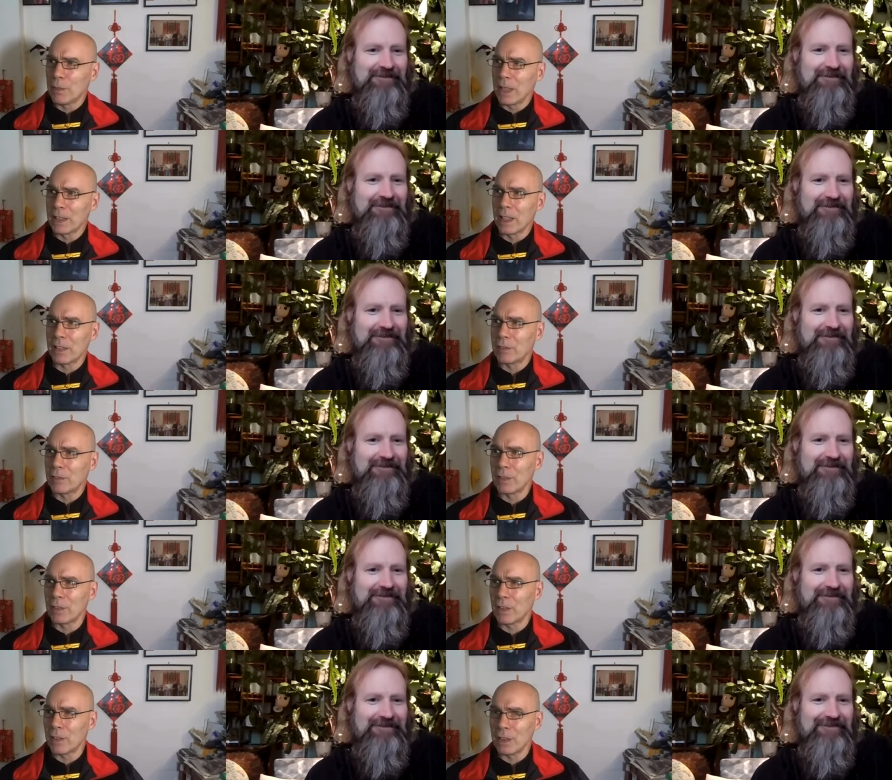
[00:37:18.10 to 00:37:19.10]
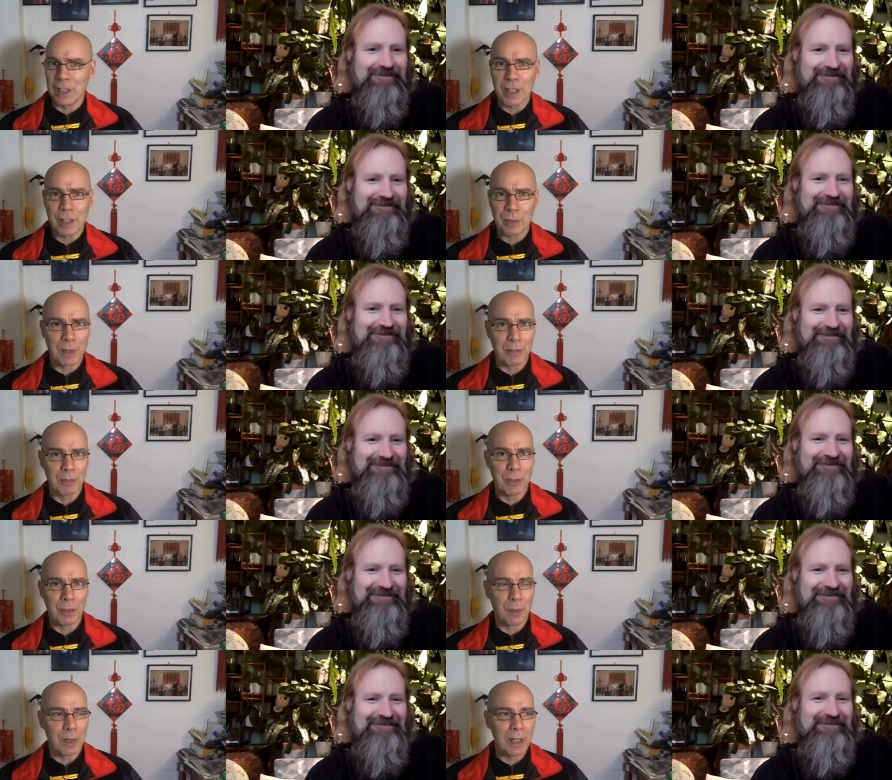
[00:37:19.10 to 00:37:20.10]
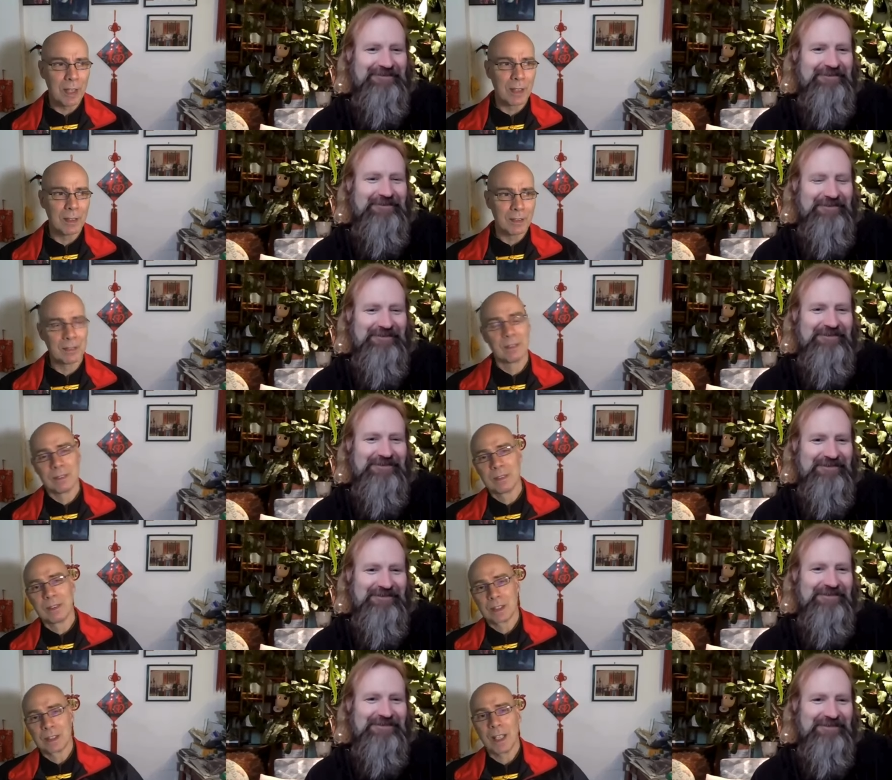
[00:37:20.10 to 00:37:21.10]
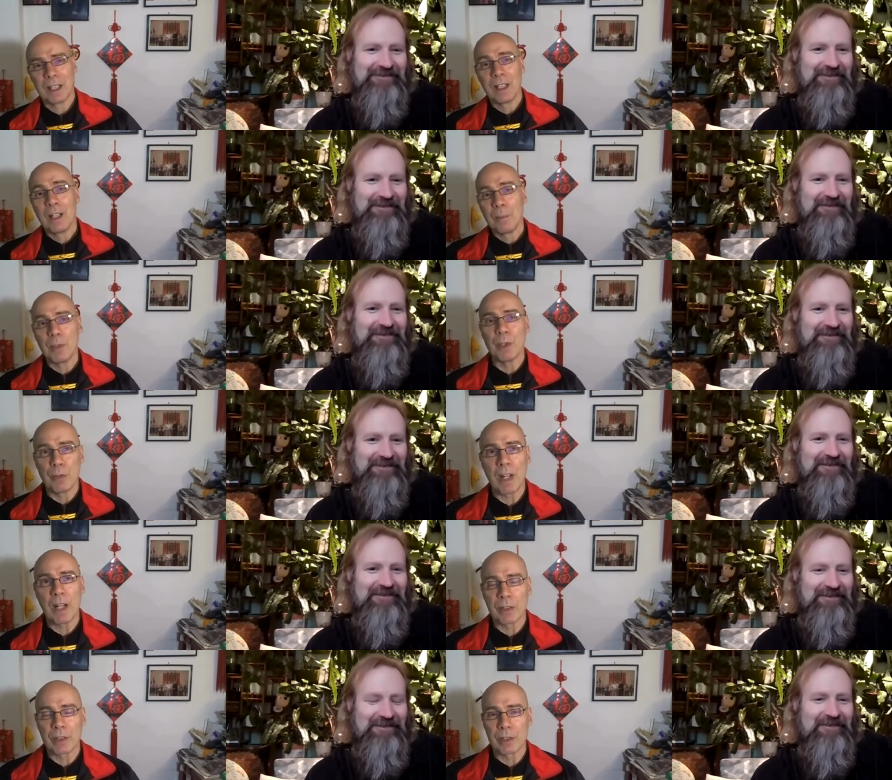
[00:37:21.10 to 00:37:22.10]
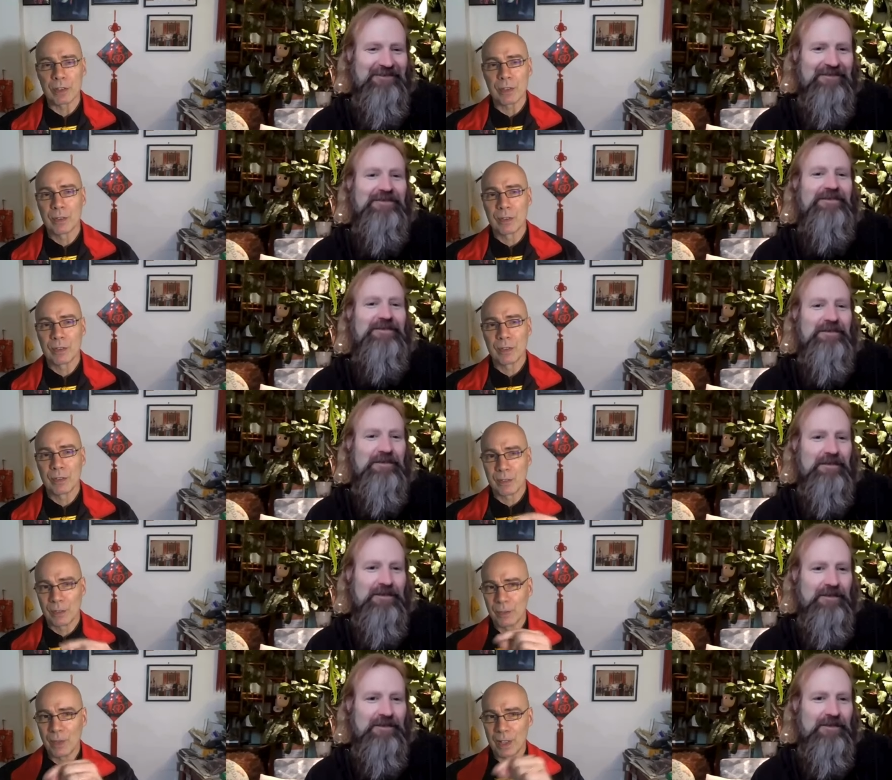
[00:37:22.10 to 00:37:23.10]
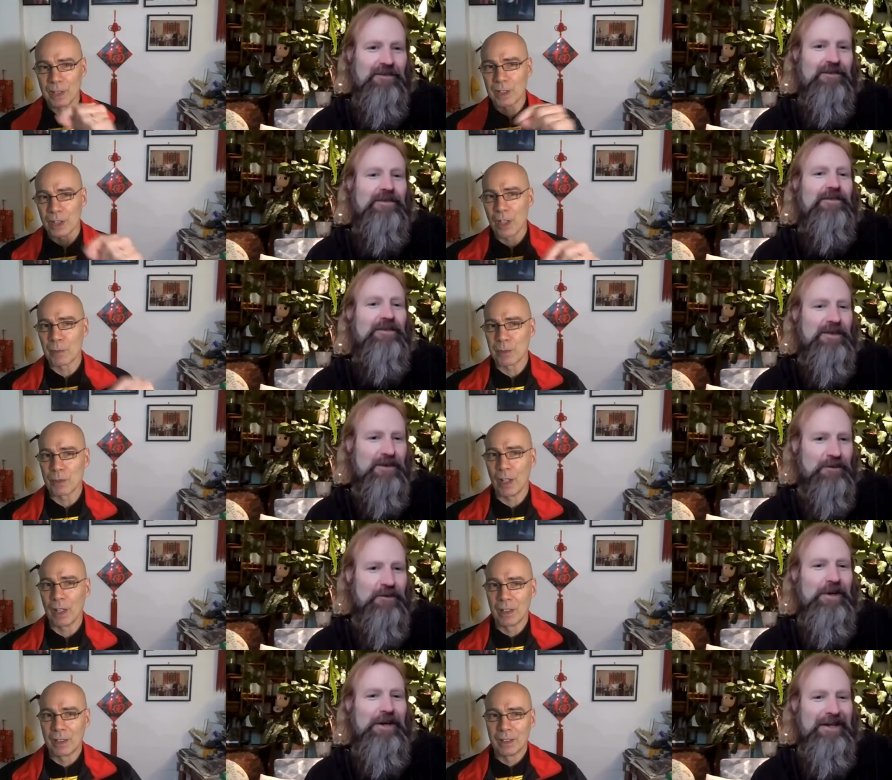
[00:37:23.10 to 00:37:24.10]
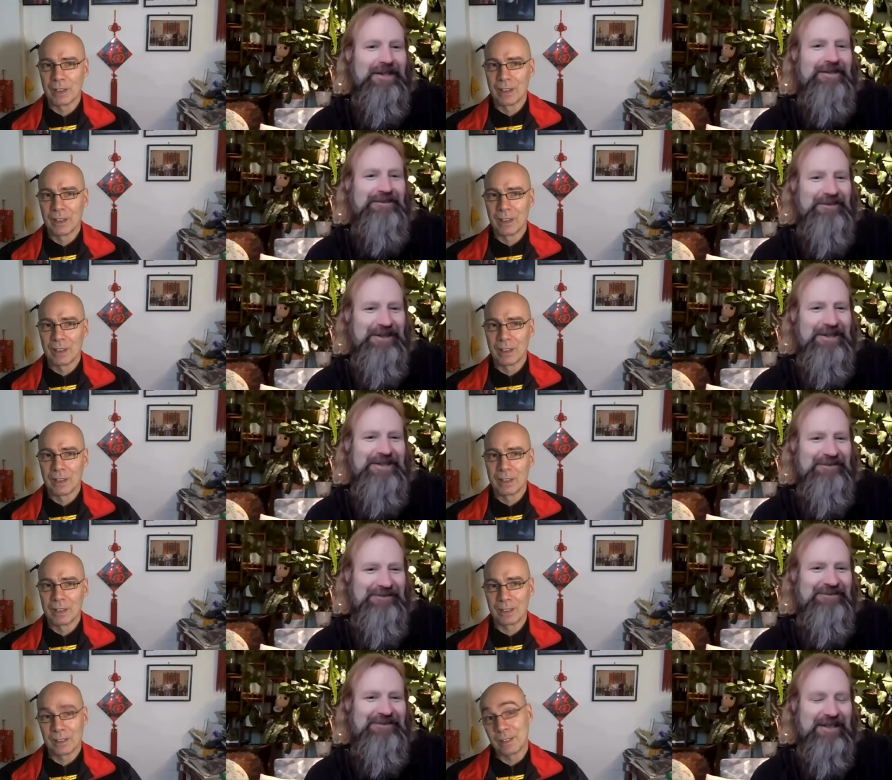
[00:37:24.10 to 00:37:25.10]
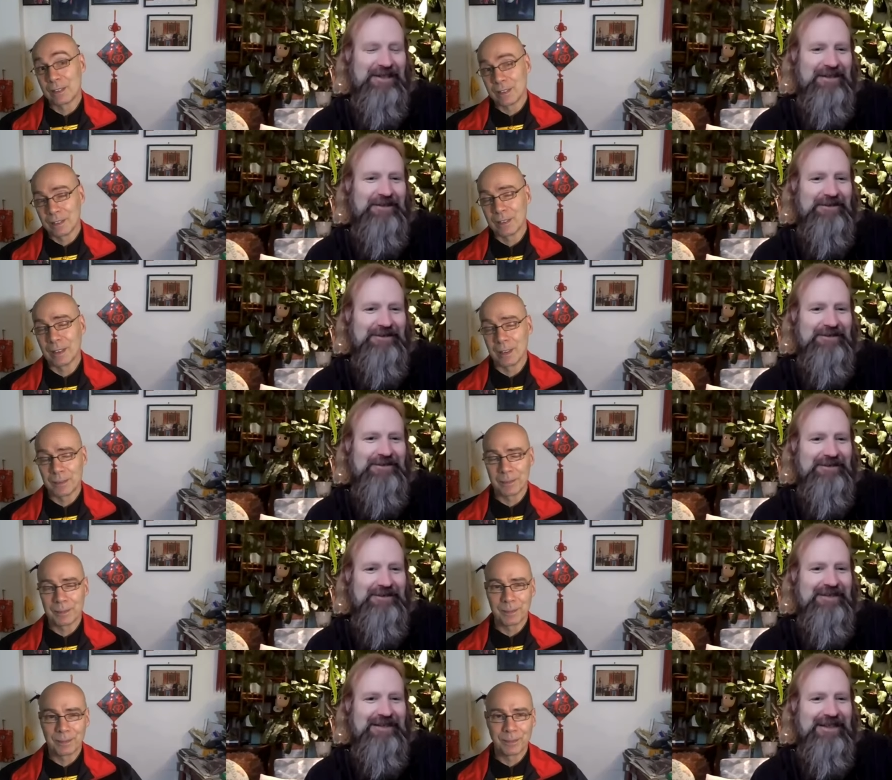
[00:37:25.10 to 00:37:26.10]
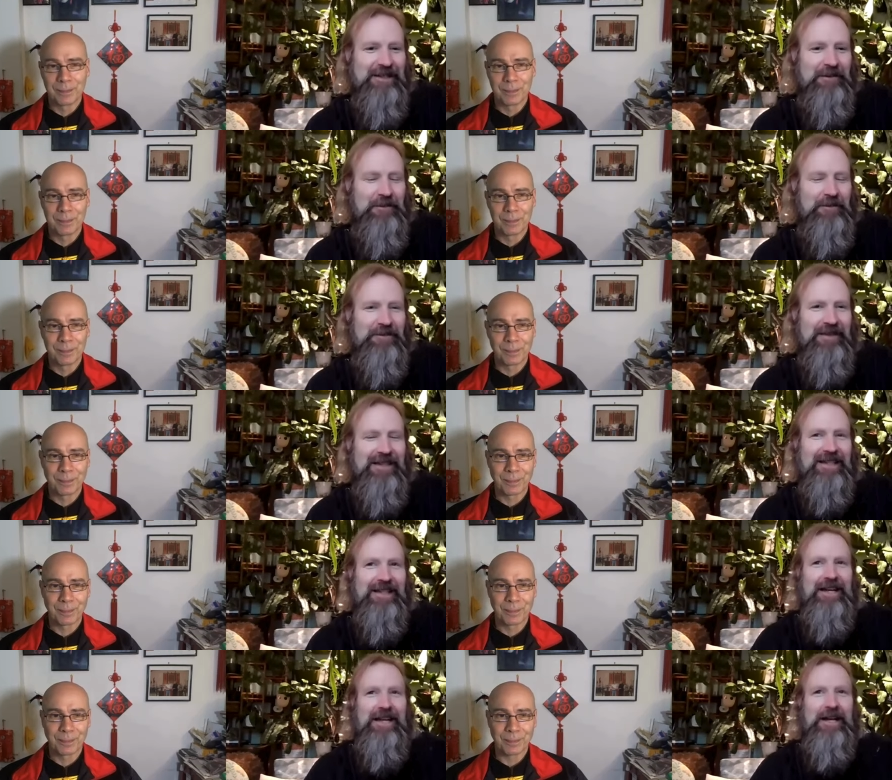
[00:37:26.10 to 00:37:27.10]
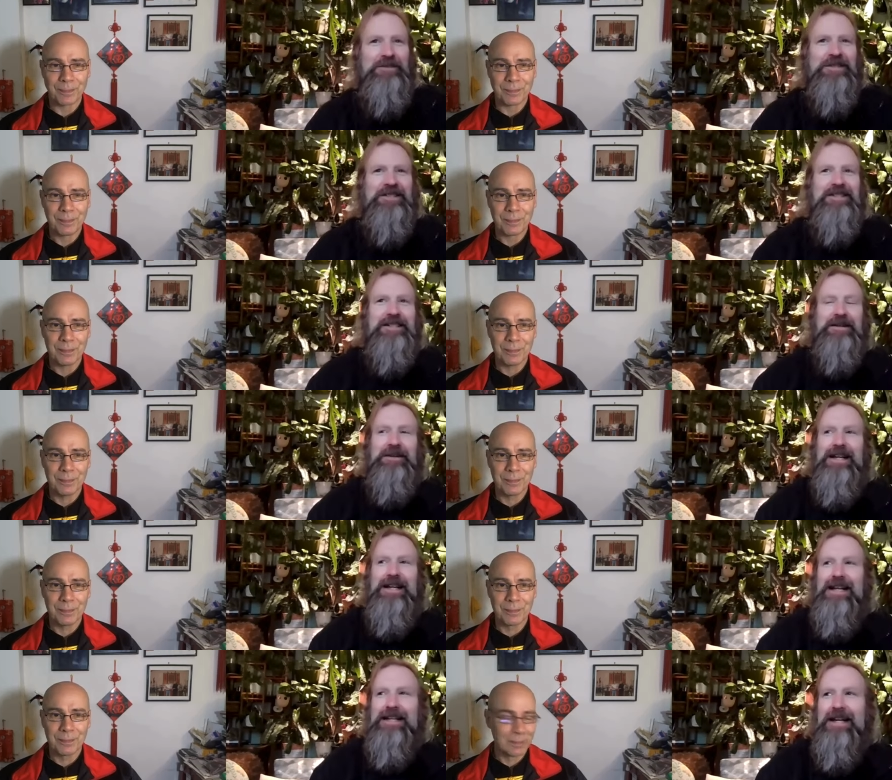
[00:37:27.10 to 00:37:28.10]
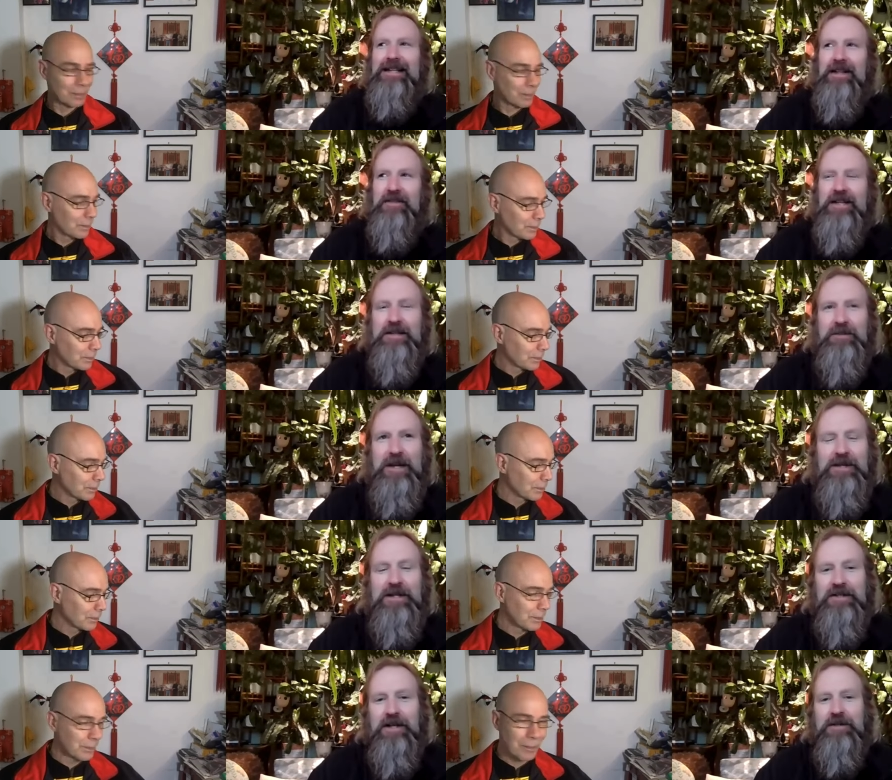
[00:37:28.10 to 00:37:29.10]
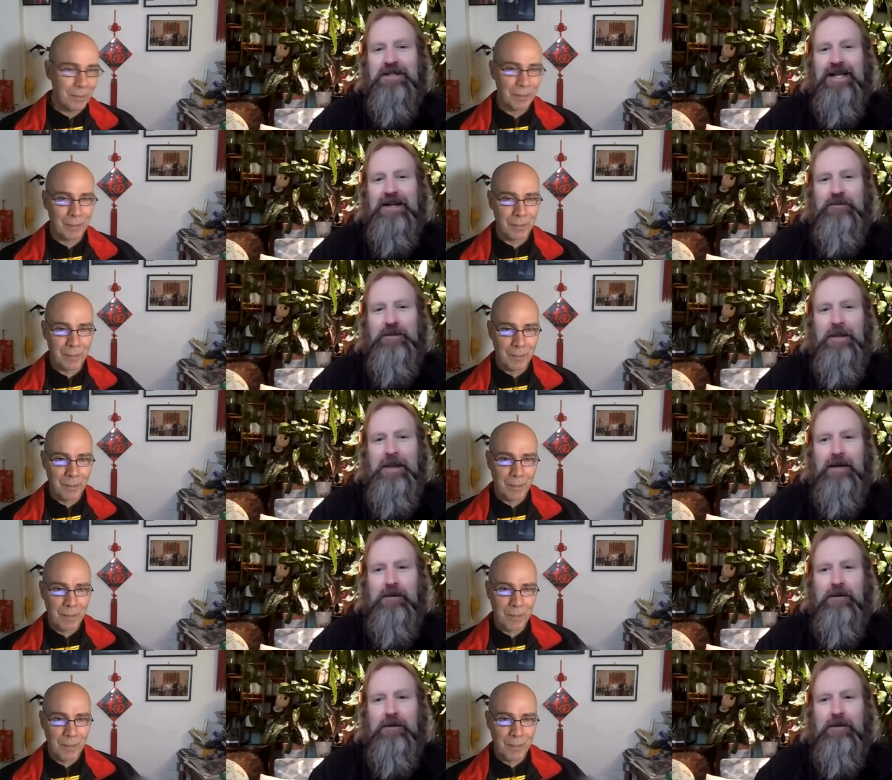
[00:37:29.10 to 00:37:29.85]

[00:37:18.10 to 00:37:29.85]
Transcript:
Speaker 1: Maidenhead for 30 years. We never knew you were here." It's okay, but you found us when the time was right.
Speaker 2: Right, right yeah, yeah, yeah. That happens, and I, I, I think maybe it's always kind of been